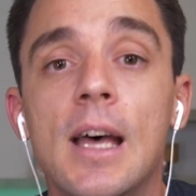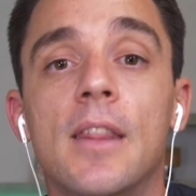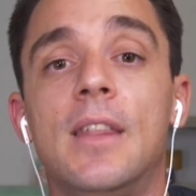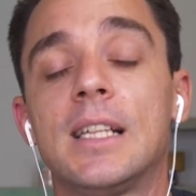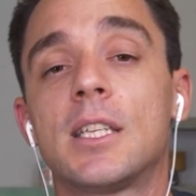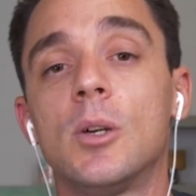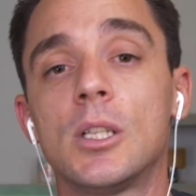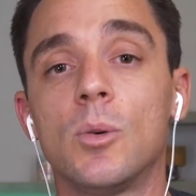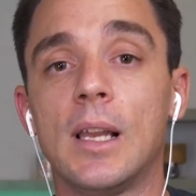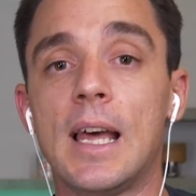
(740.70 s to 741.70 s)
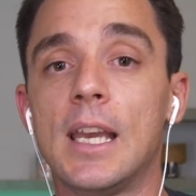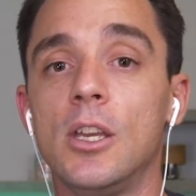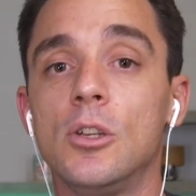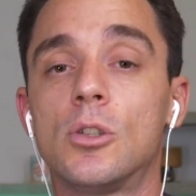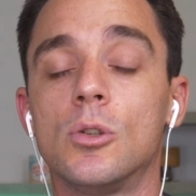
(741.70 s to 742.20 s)
that's going to allow
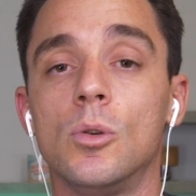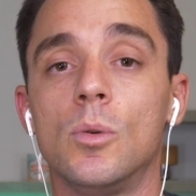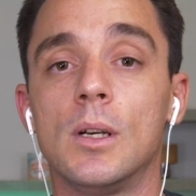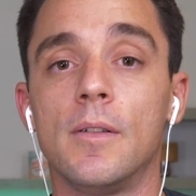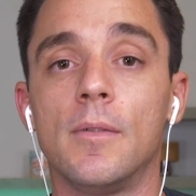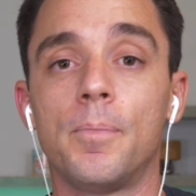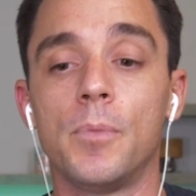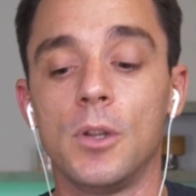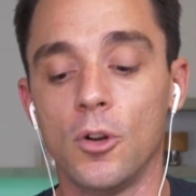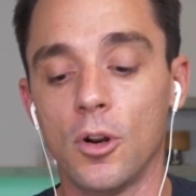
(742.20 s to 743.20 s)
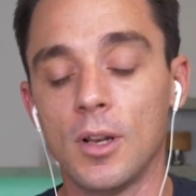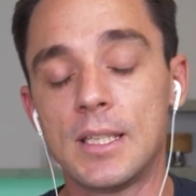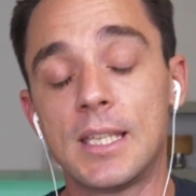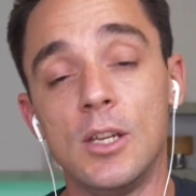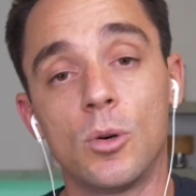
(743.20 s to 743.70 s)
you to not only
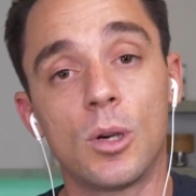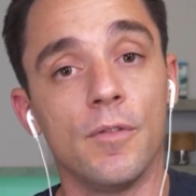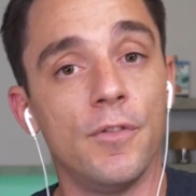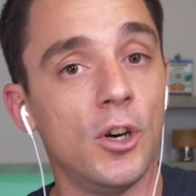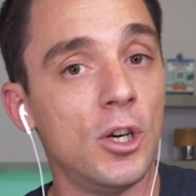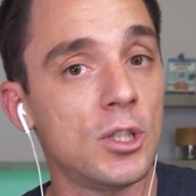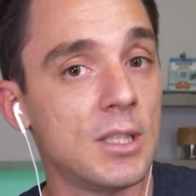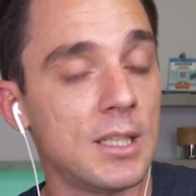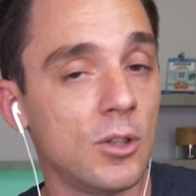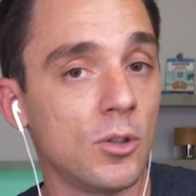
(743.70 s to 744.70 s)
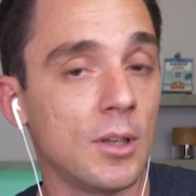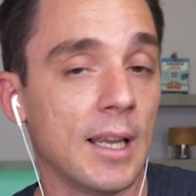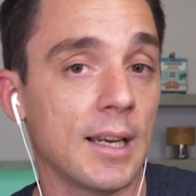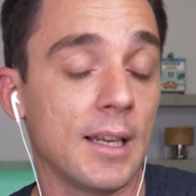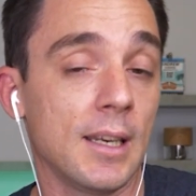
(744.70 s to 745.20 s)
see your conversions in Google
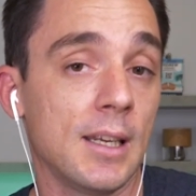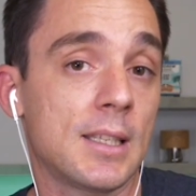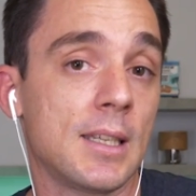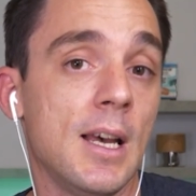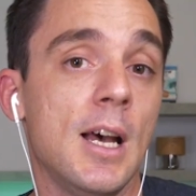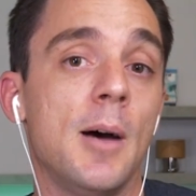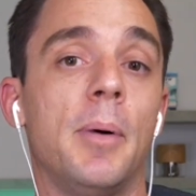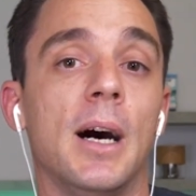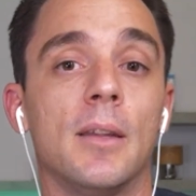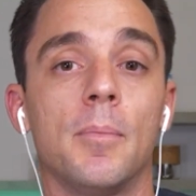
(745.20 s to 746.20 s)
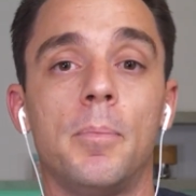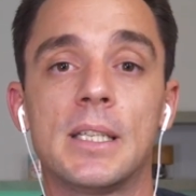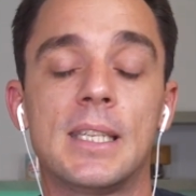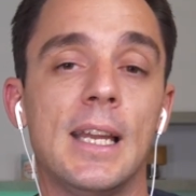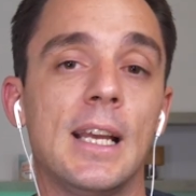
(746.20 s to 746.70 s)
Analytics, but by
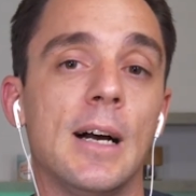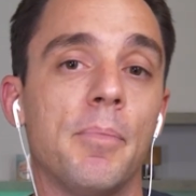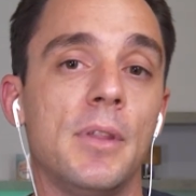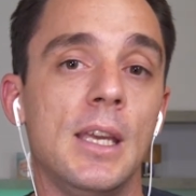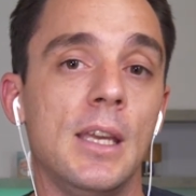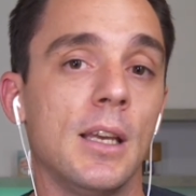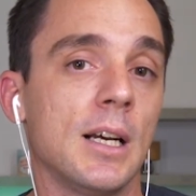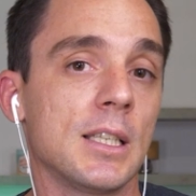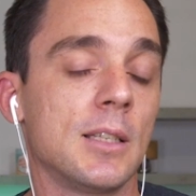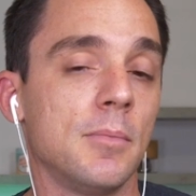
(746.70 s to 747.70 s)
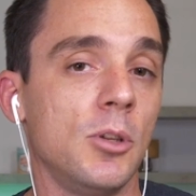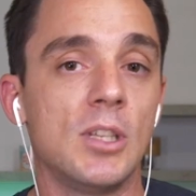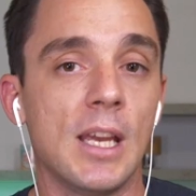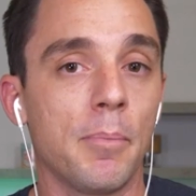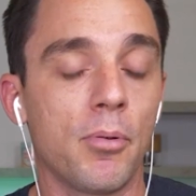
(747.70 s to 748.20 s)
setting up the custom
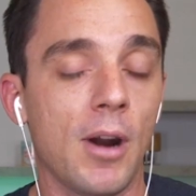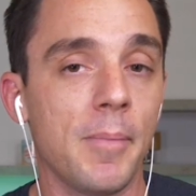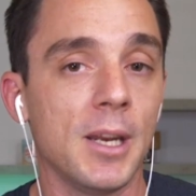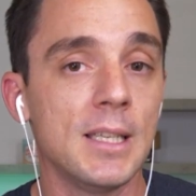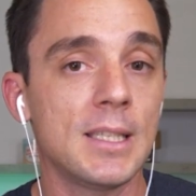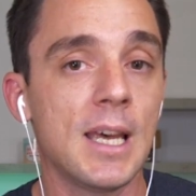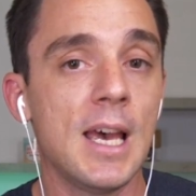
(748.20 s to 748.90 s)
UTM parameters,